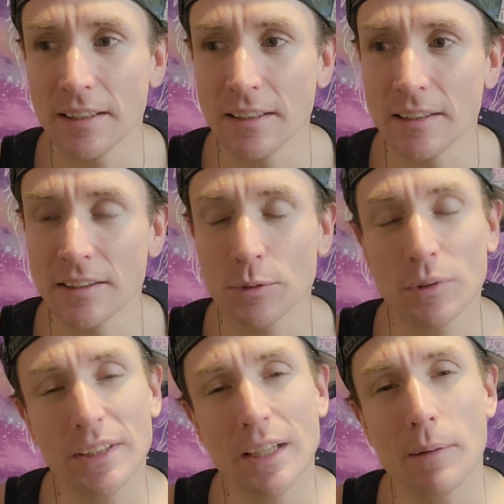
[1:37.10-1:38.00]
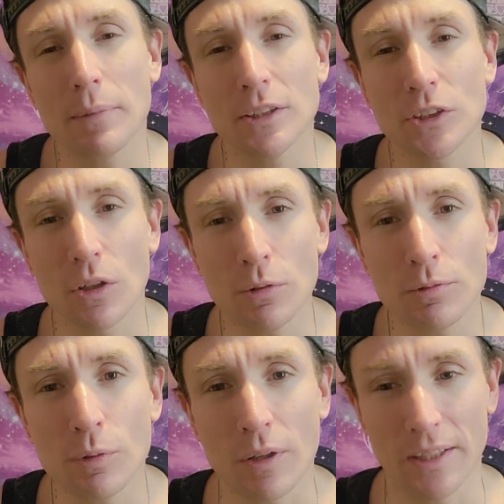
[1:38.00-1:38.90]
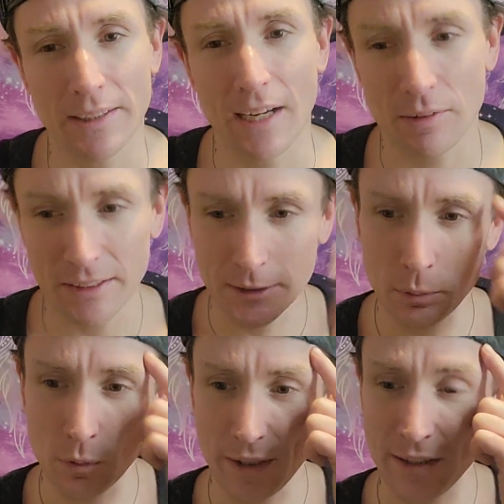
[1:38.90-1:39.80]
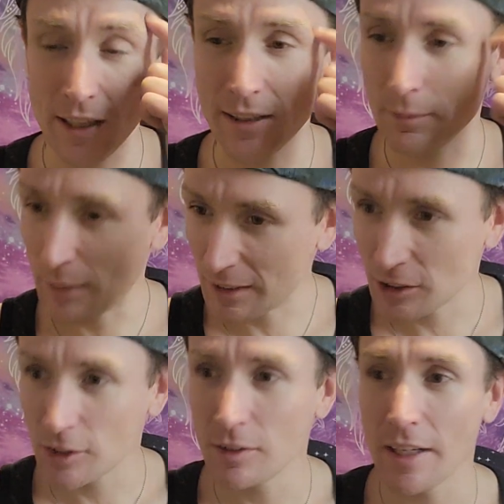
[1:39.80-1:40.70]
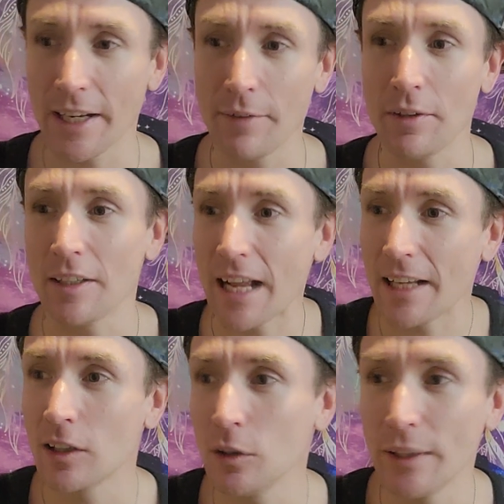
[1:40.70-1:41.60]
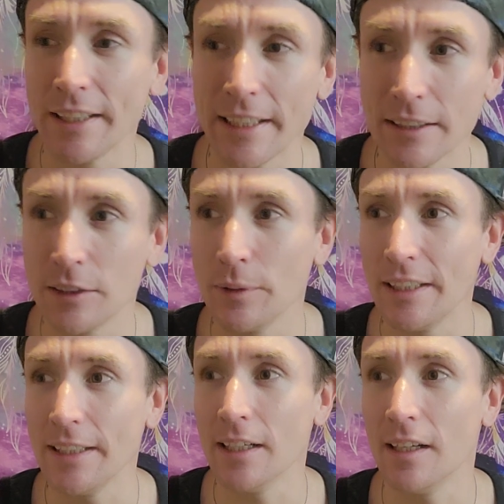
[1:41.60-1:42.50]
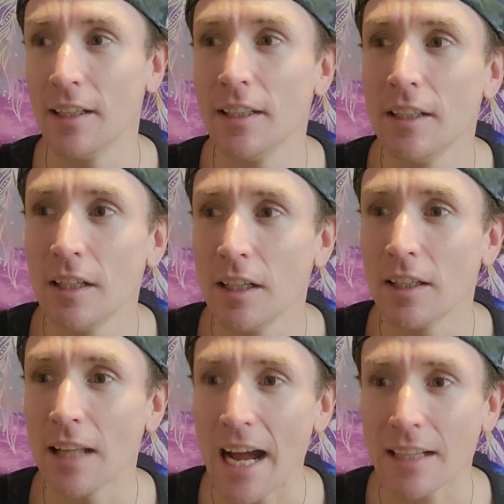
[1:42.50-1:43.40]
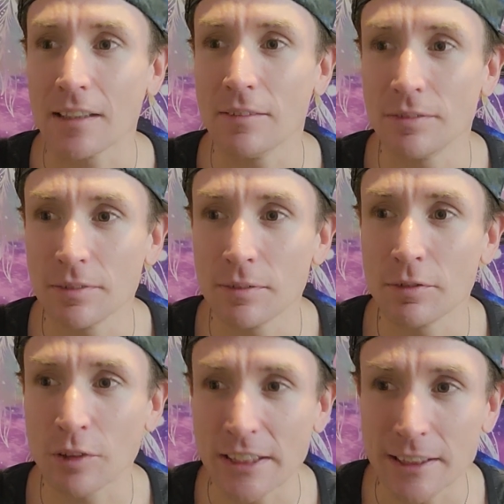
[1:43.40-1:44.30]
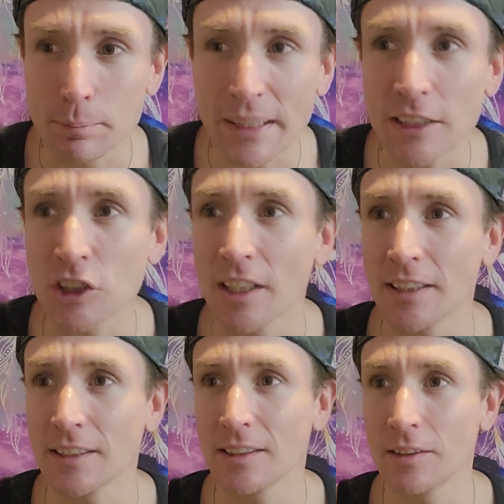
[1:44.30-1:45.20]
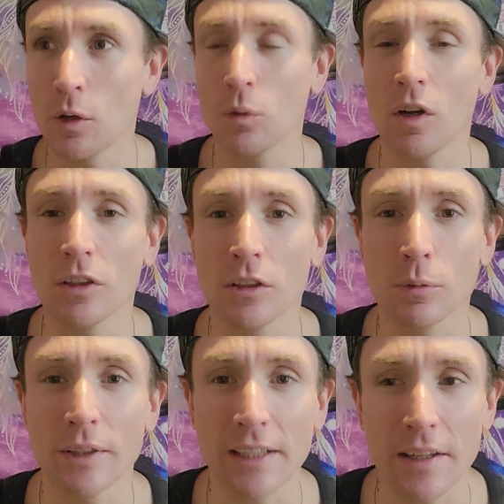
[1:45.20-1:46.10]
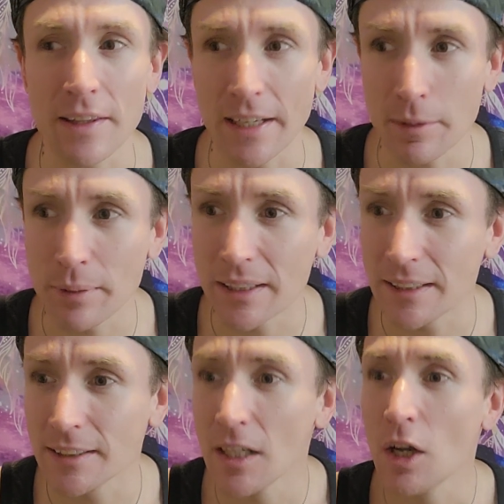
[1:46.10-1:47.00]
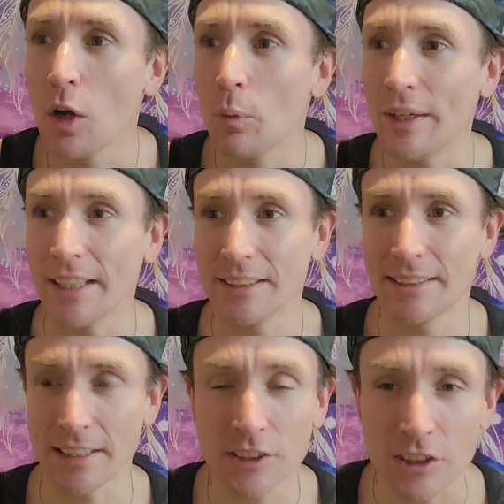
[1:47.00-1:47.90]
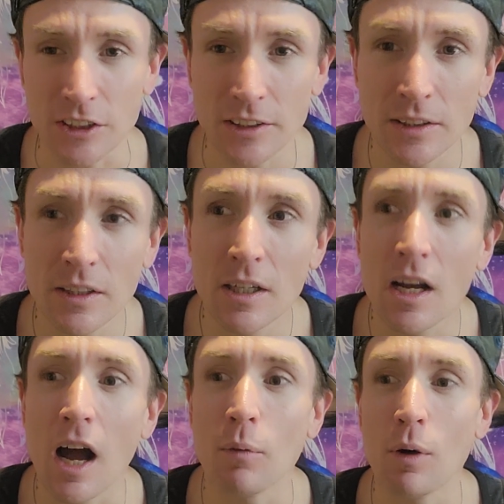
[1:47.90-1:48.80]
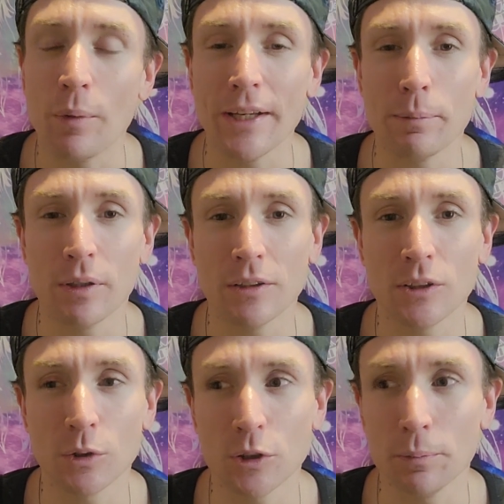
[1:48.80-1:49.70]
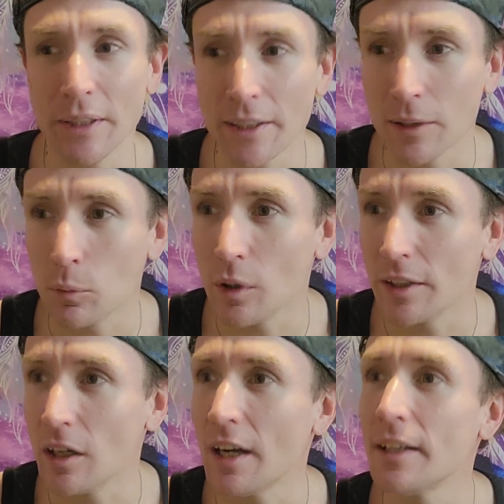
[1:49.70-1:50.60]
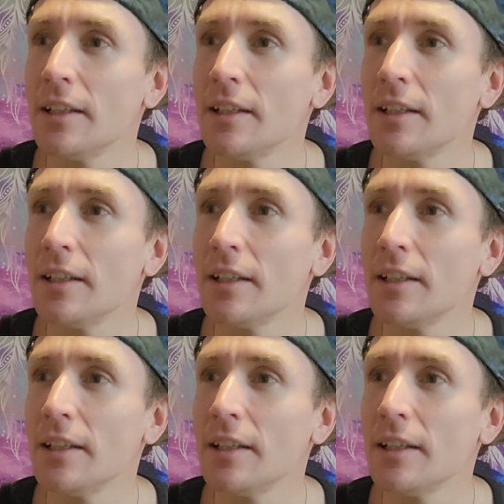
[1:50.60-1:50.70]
there's really not much going for it now at this point, not even including into the lack of free speech that is no longer really a thing, because we get censored what we can put on social media and whatnot.